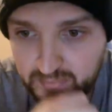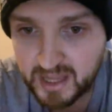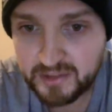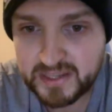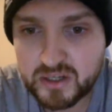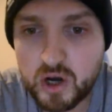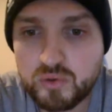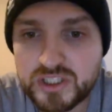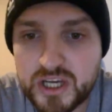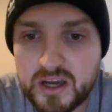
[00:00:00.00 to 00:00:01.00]
I think
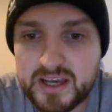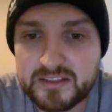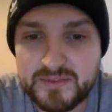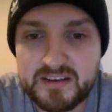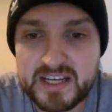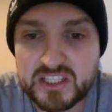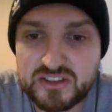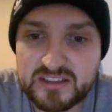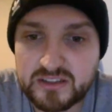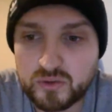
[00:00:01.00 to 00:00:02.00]
Coulter is a very
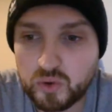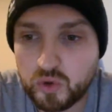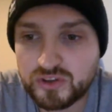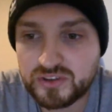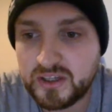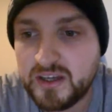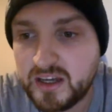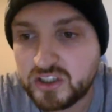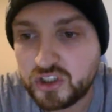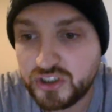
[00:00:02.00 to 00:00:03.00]
interesting horse.
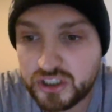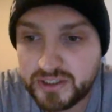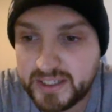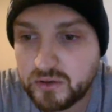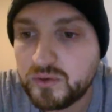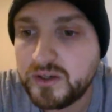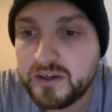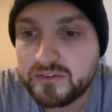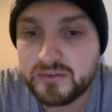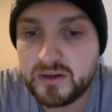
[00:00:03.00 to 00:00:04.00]
John Joe O'Neill
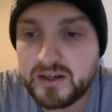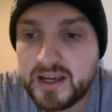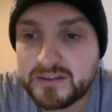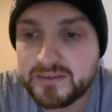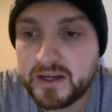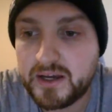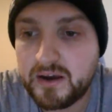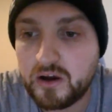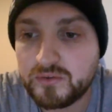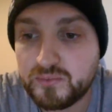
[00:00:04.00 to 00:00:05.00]
is
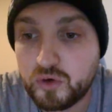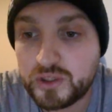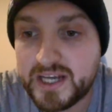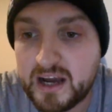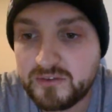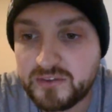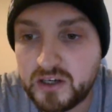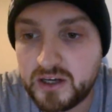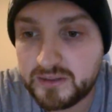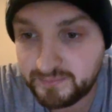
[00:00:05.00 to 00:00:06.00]
on board now
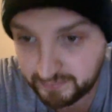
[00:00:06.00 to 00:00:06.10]
for